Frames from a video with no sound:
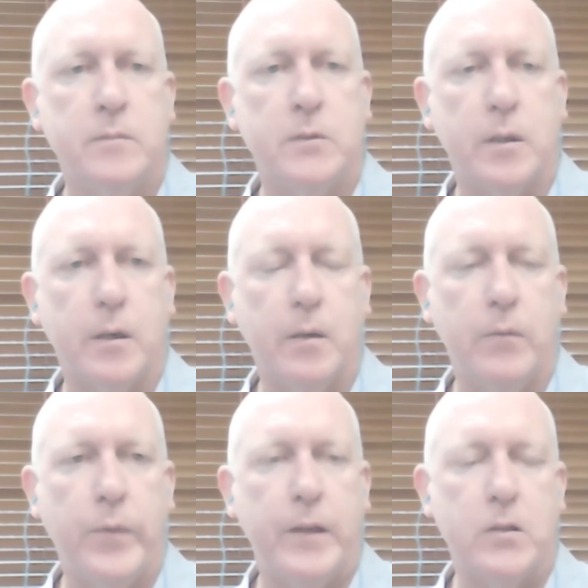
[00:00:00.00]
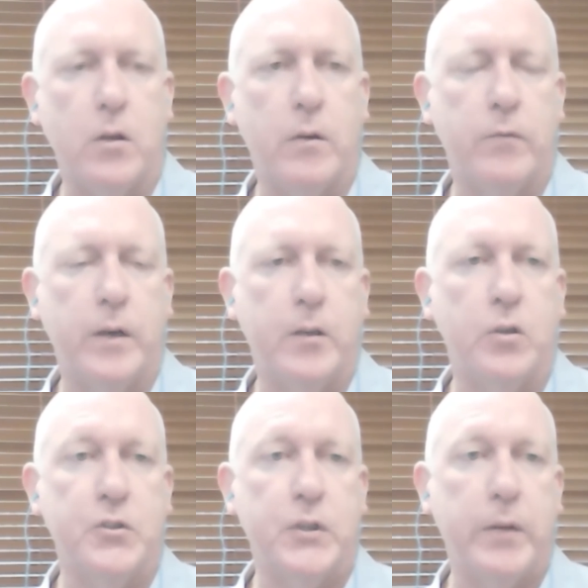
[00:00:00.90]
So there's a lot of uh,
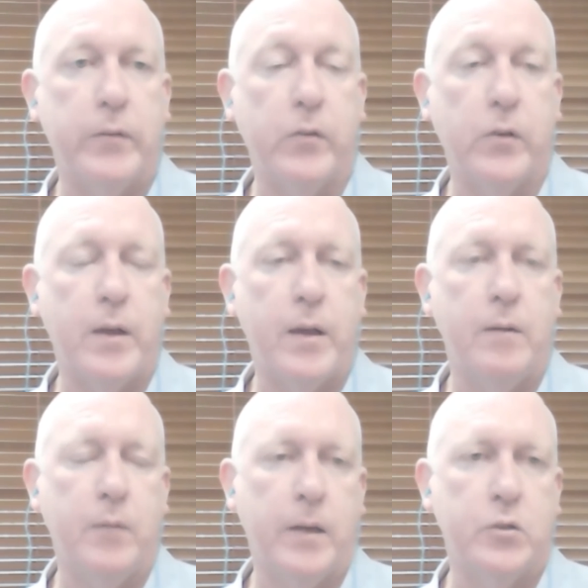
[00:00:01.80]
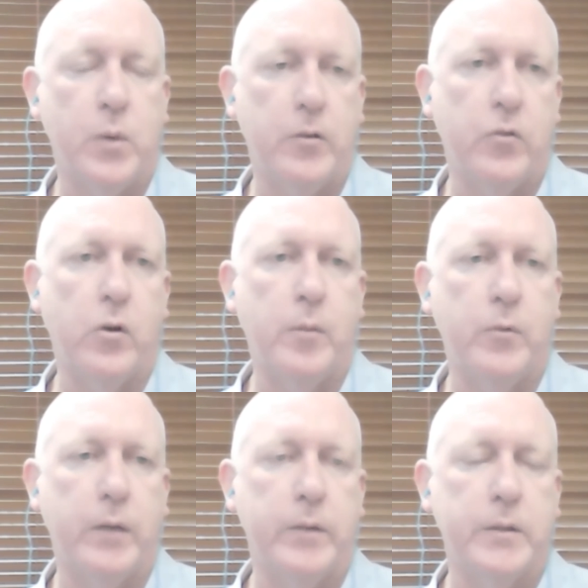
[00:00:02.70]
cost savings there as well as time
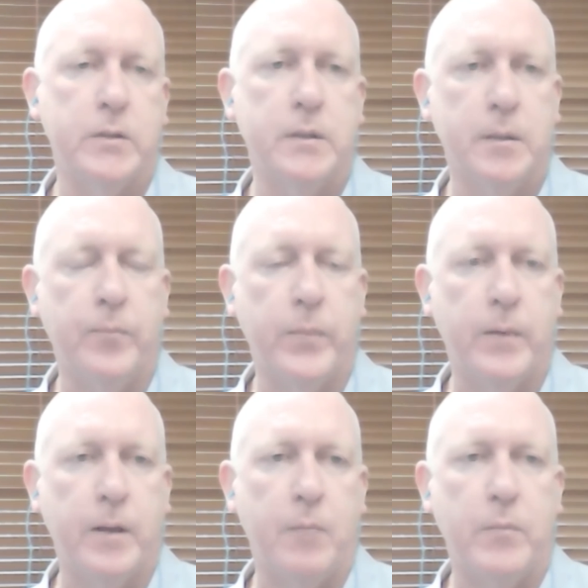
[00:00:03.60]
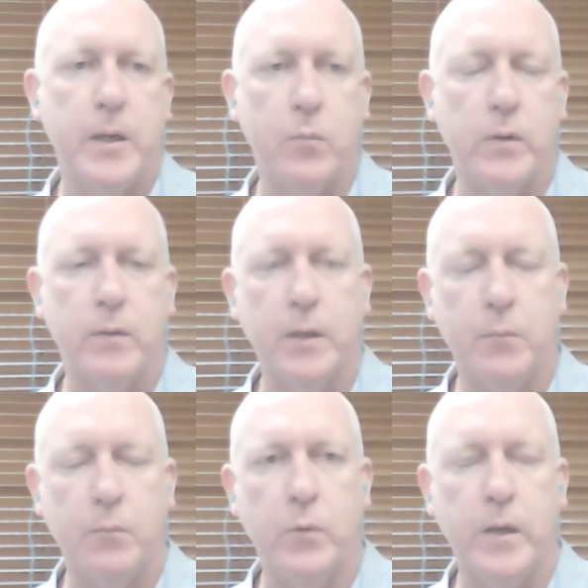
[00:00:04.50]
savings, and being within,
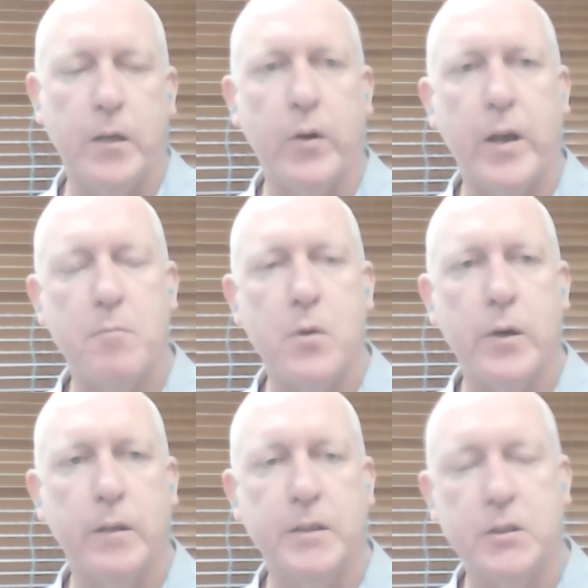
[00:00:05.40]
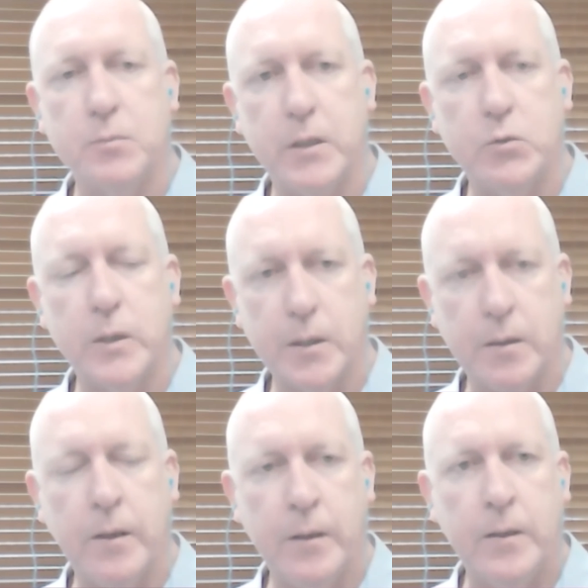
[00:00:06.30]
within granted mining leases means we can,
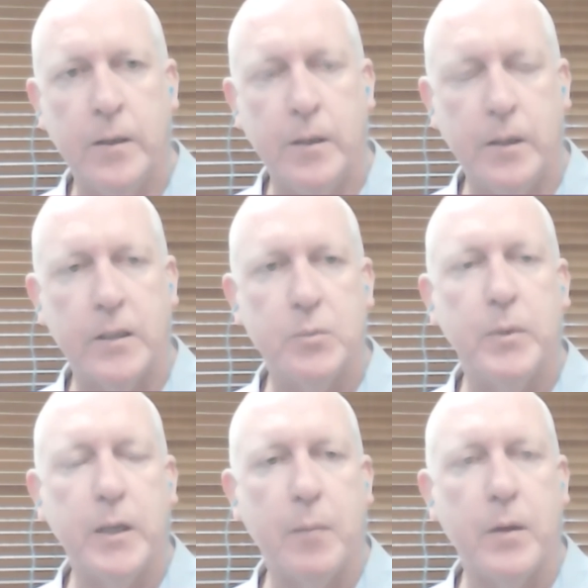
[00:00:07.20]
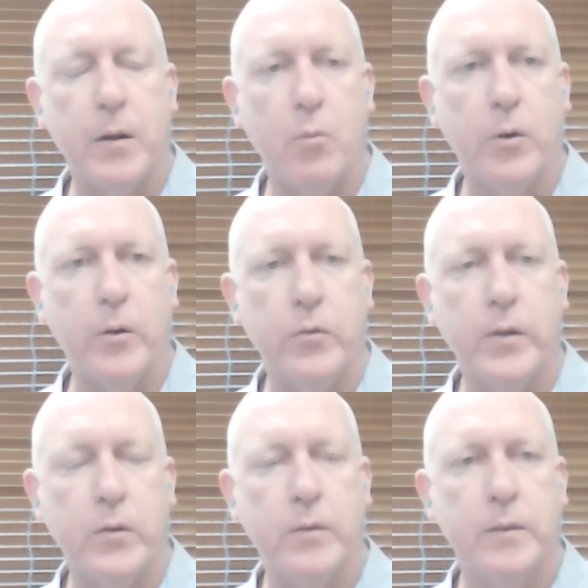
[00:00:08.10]
you know, speed up the whole
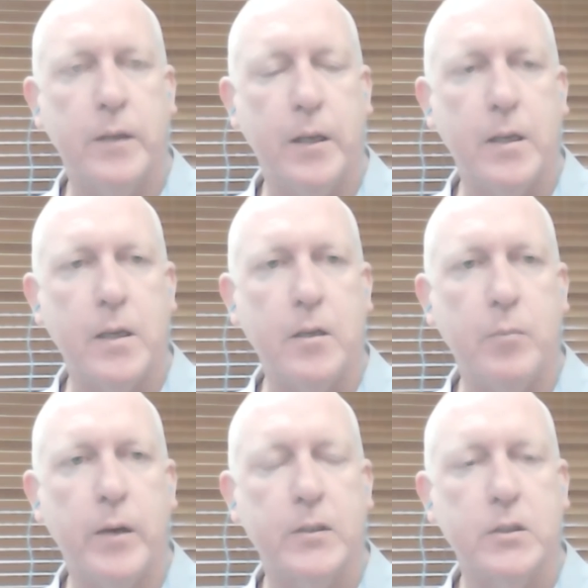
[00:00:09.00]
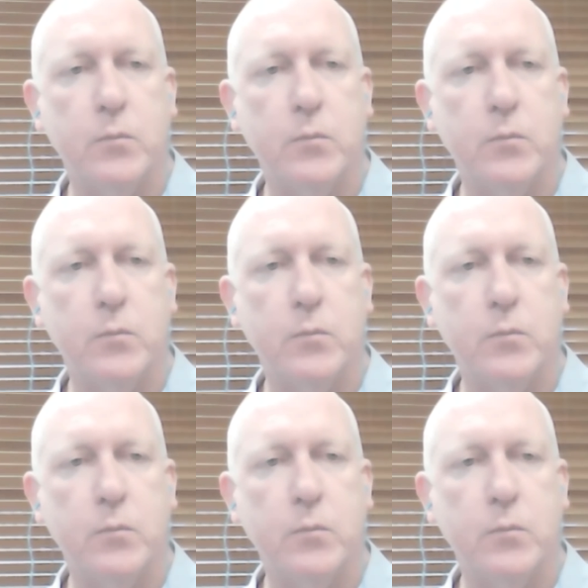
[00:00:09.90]
process getting into production.